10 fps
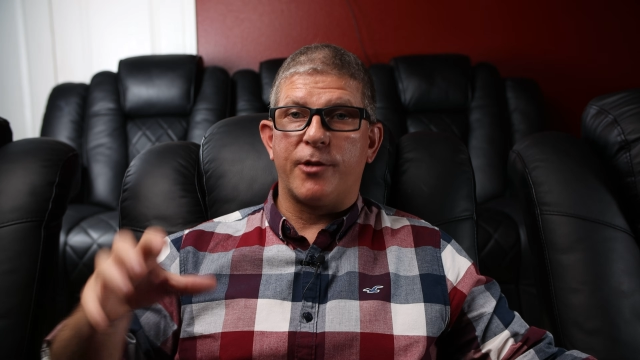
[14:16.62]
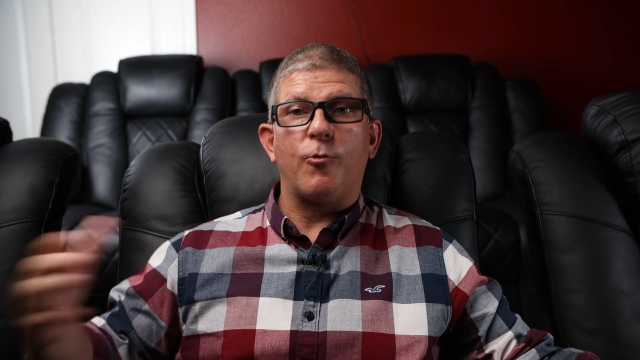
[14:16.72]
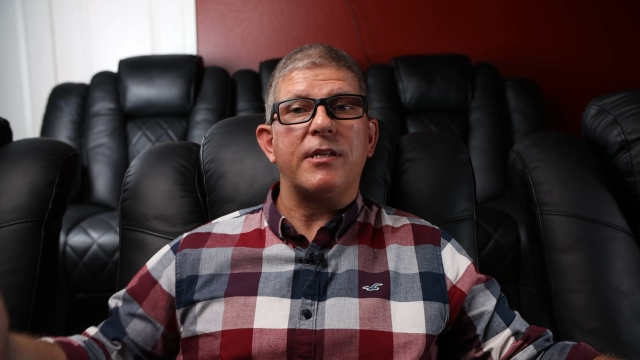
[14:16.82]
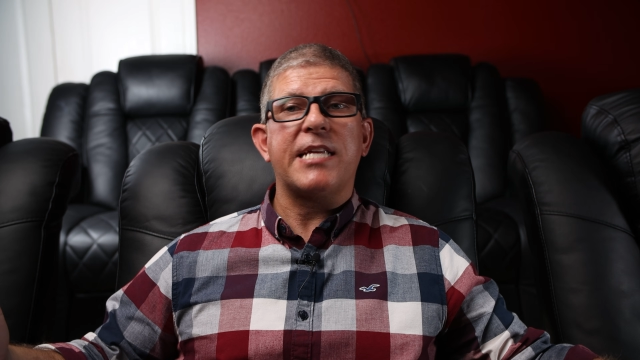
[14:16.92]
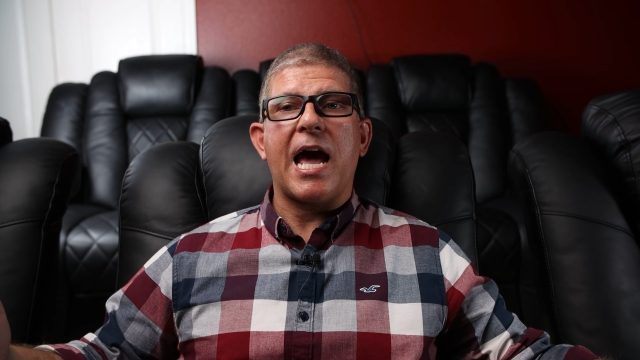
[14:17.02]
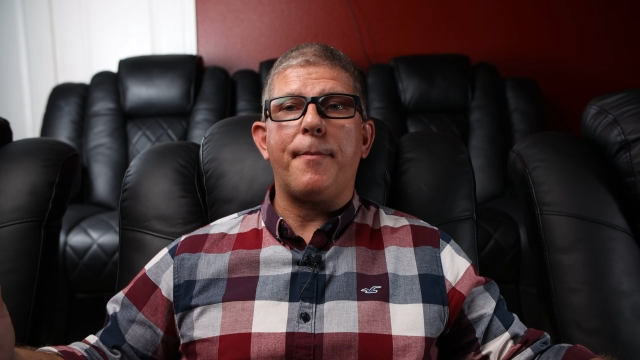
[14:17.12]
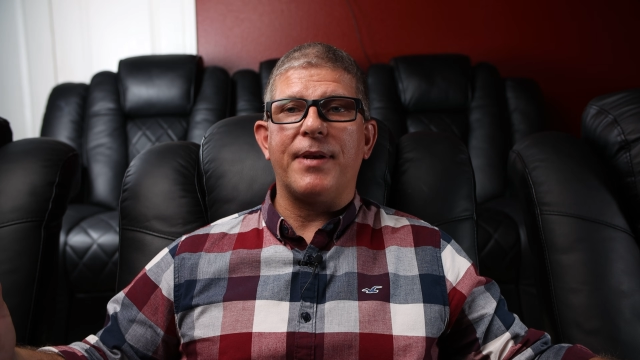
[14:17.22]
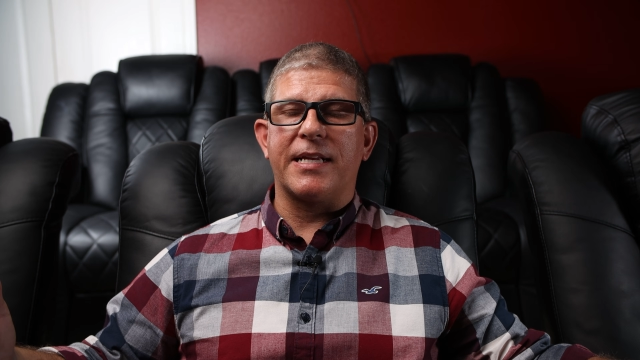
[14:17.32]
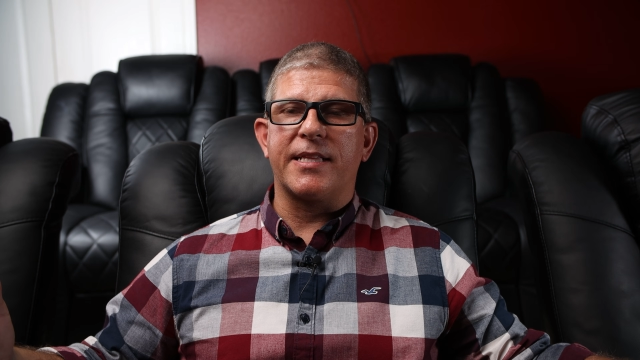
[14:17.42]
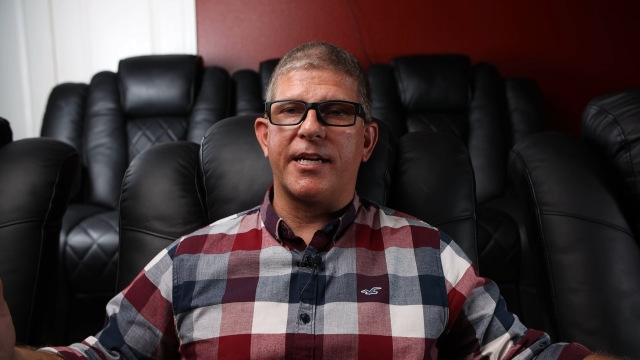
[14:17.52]
And what's
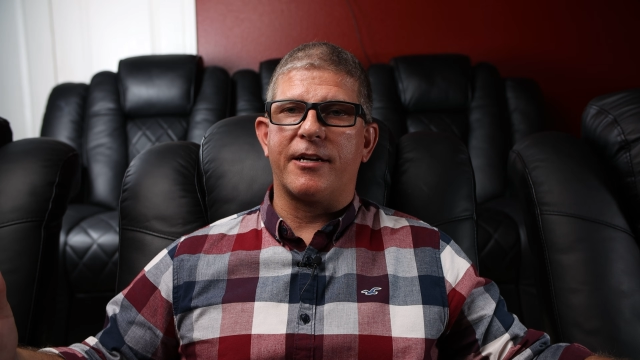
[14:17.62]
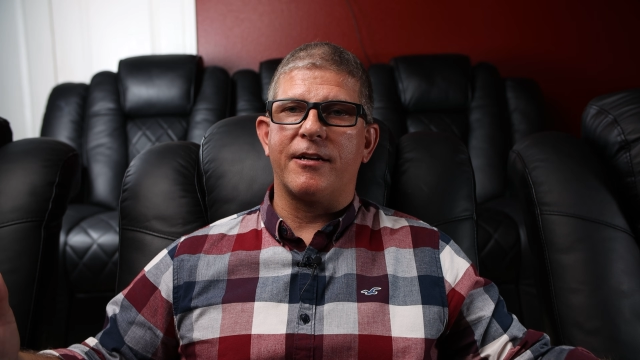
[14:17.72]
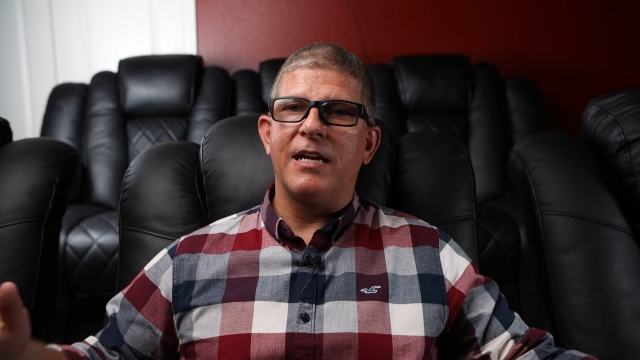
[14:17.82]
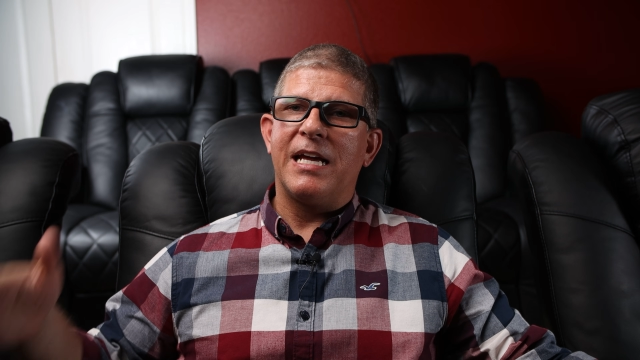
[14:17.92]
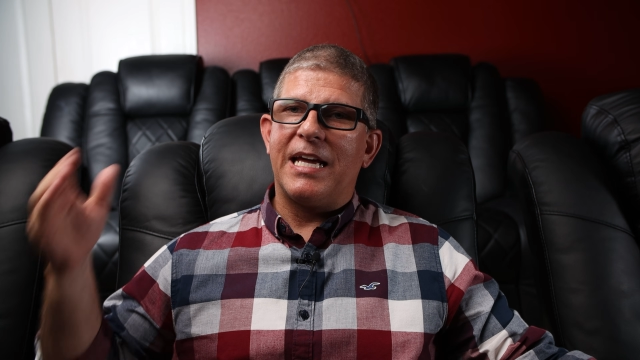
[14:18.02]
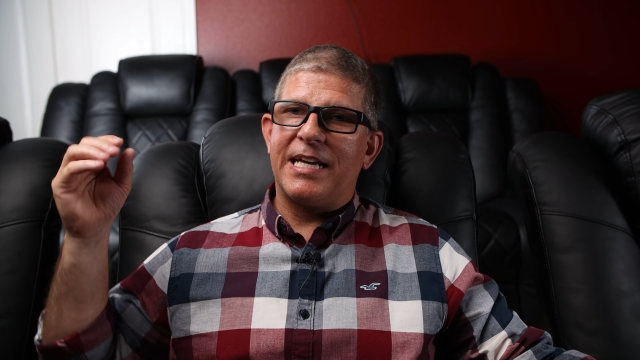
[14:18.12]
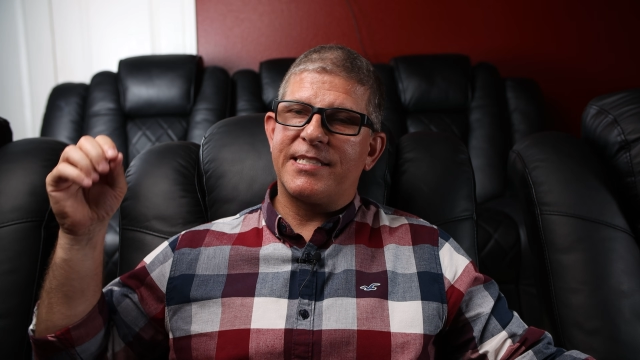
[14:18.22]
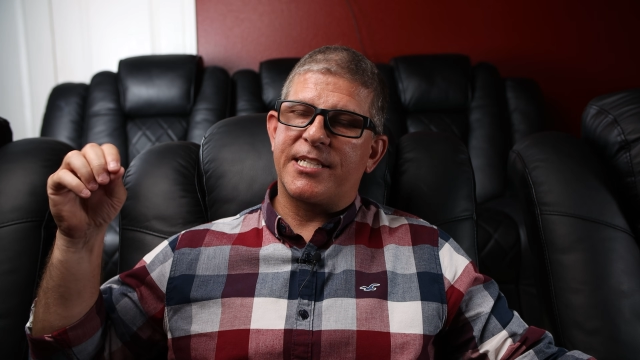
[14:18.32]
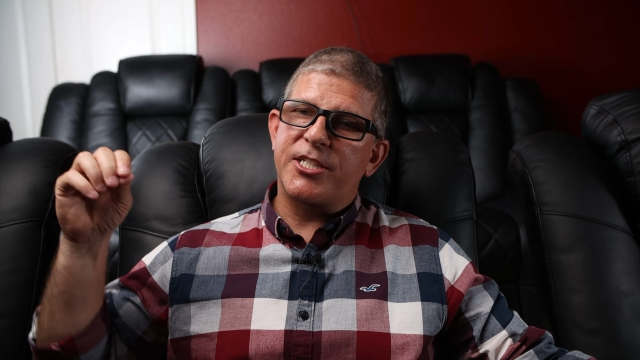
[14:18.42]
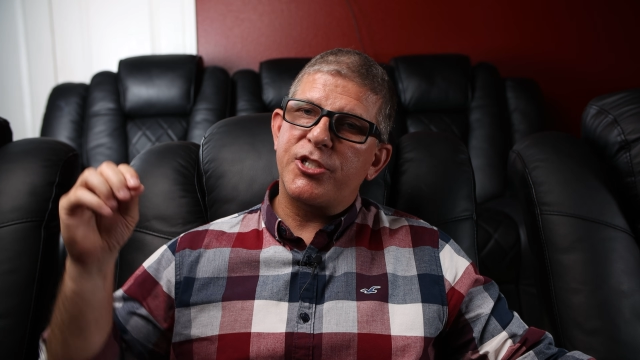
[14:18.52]
happening there
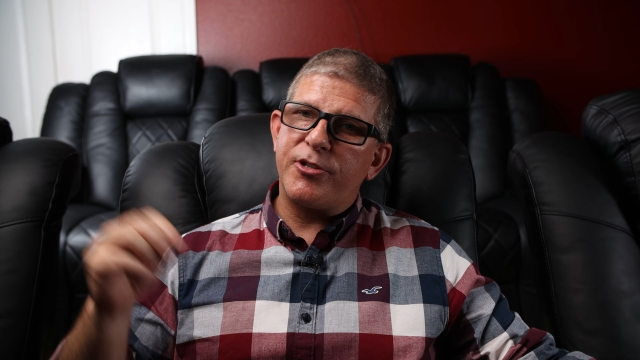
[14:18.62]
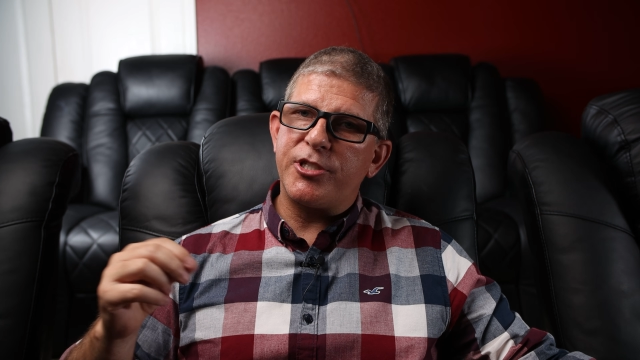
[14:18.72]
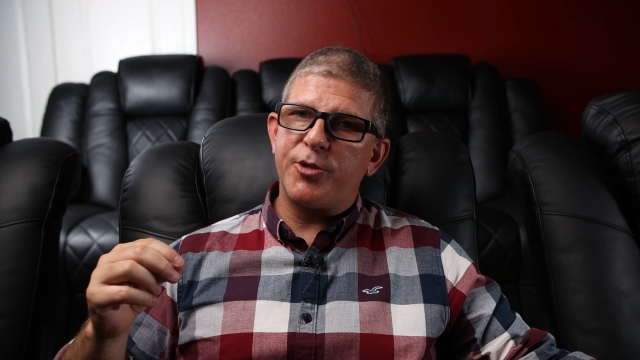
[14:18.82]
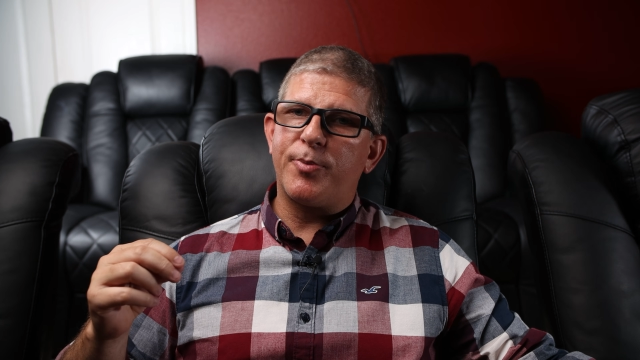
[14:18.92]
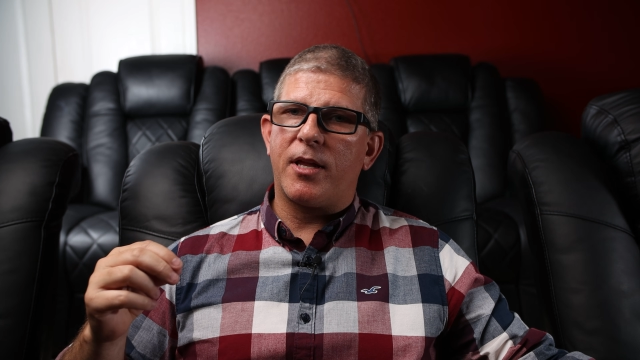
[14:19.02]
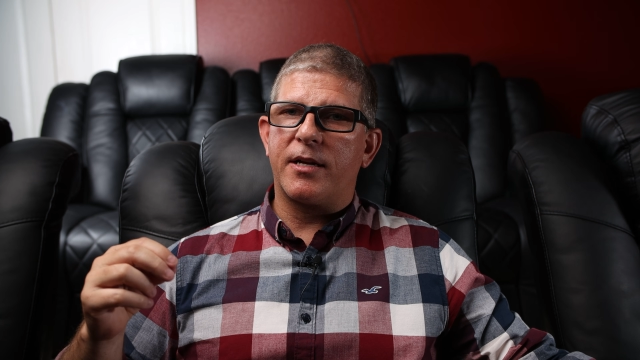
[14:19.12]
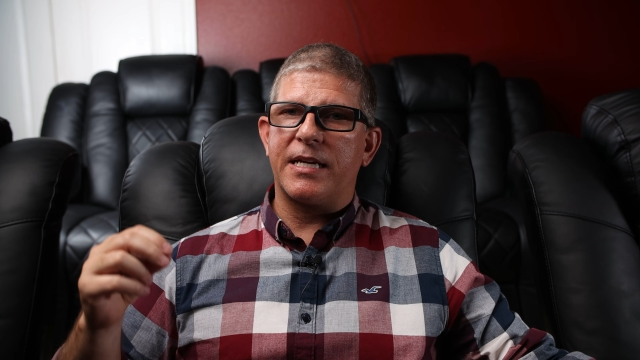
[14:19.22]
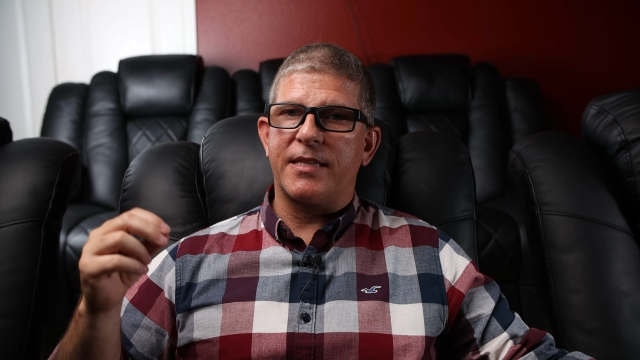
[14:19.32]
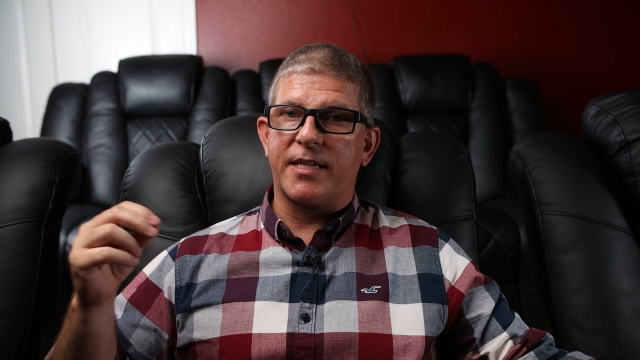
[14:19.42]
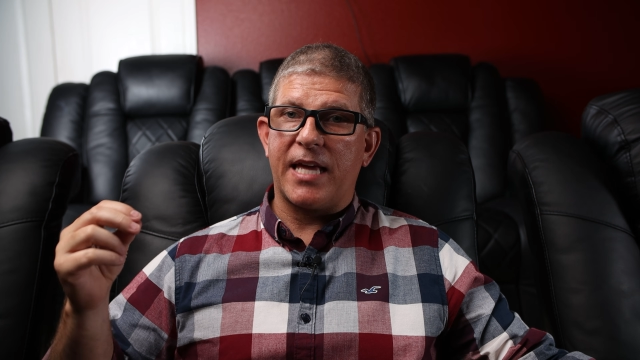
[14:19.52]
is as soon as you plug
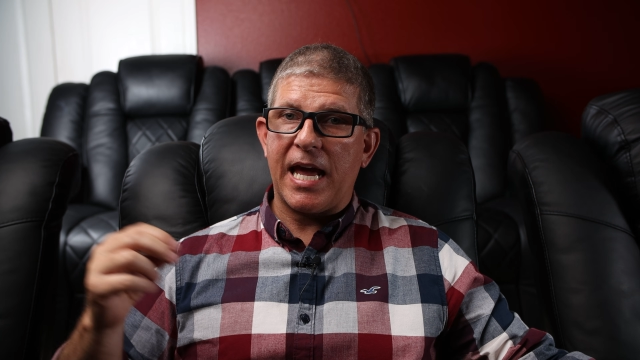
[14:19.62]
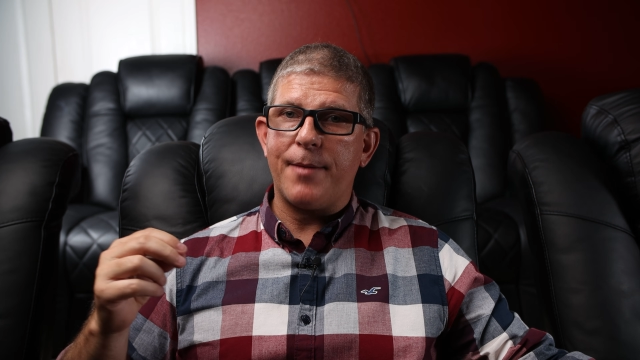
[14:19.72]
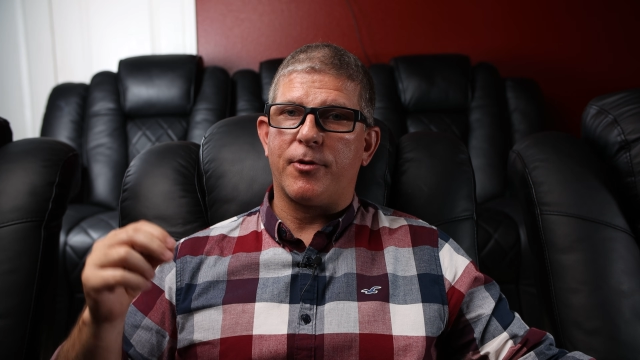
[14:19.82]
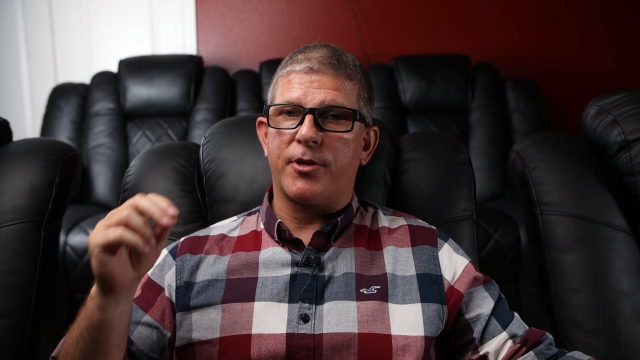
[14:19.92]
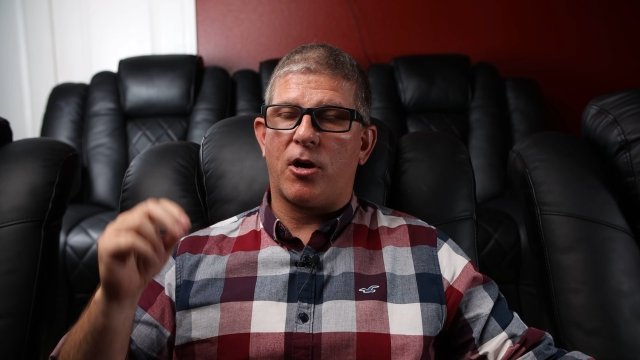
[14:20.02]
in the cable,